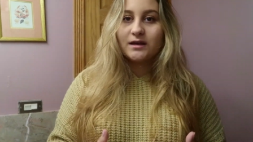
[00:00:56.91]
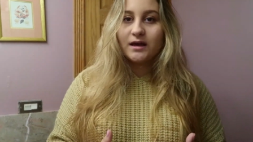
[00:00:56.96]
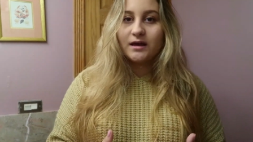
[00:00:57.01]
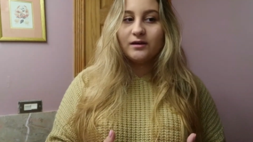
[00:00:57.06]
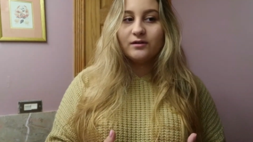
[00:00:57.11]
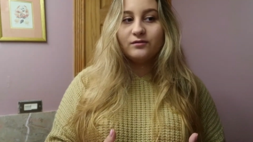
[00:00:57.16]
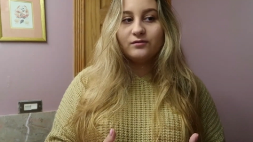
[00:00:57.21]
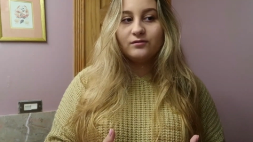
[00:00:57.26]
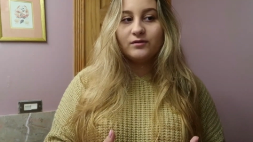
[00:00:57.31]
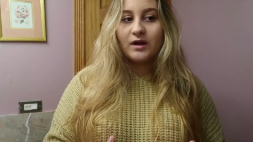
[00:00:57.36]

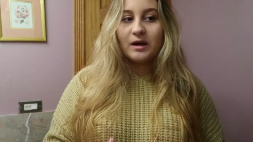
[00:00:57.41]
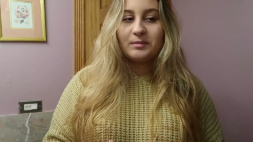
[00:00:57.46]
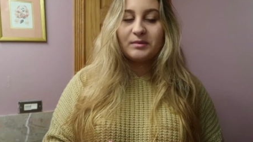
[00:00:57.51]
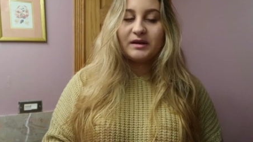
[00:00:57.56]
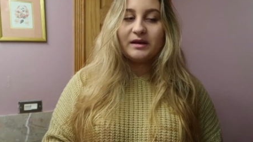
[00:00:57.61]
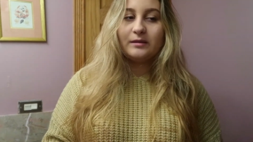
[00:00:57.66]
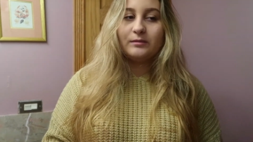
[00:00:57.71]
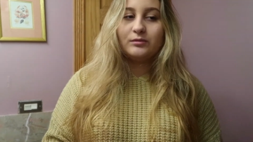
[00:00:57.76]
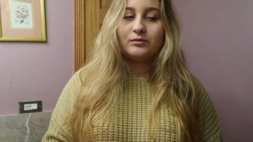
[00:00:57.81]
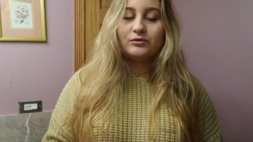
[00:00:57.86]
I've not
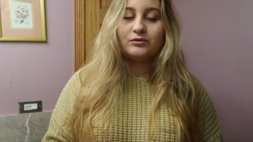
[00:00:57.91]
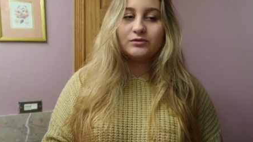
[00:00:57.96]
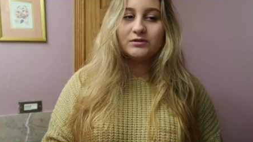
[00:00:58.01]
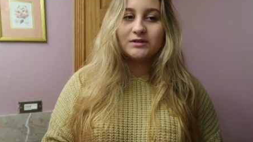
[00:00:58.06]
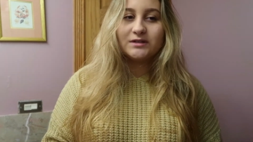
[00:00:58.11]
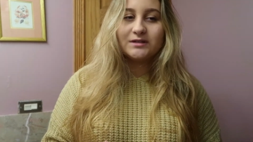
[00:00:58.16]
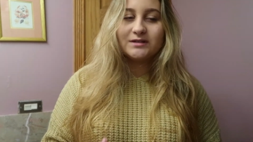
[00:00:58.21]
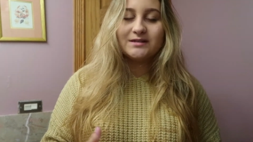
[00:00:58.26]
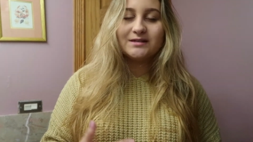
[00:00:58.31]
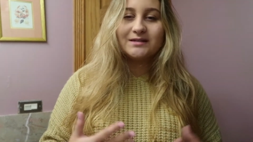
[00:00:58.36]
been able
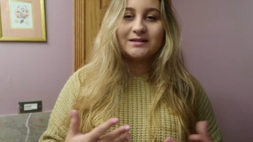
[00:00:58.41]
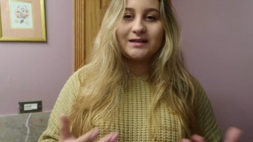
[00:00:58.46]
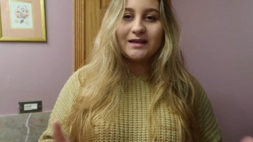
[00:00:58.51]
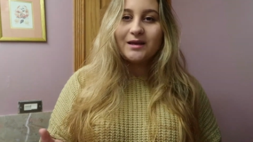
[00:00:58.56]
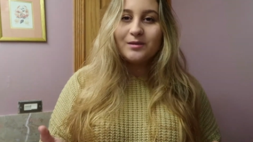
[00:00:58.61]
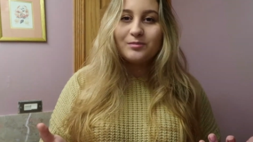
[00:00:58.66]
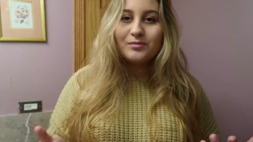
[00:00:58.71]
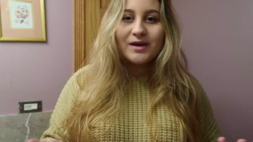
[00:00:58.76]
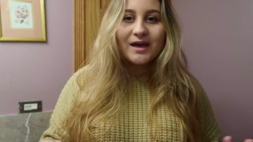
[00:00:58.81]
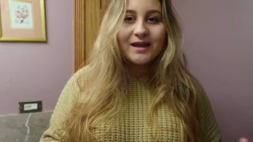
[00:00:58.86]
to
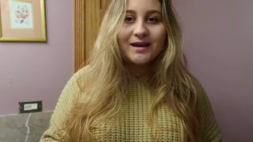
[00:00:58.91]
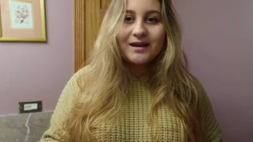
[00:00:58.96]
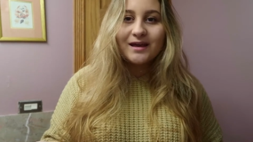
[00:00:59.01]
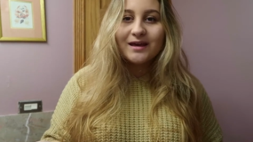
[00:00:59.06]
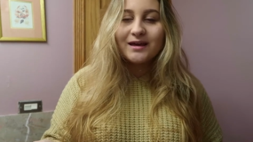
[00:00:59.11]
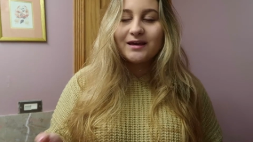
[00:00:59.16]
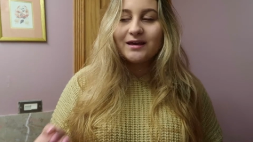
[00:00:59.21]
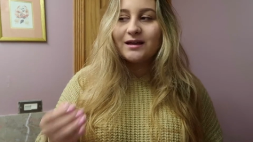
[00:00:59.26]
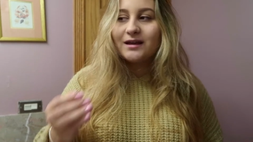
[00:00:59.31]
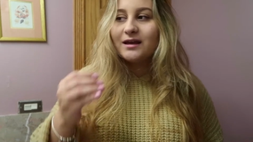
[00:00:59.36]
sleep at
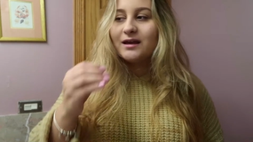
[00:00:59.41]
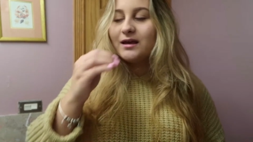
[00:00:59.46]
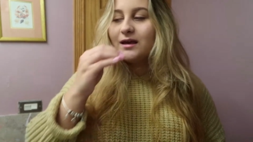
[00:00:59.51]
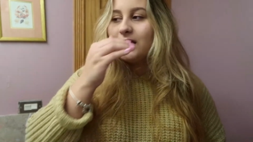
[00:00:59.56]
night,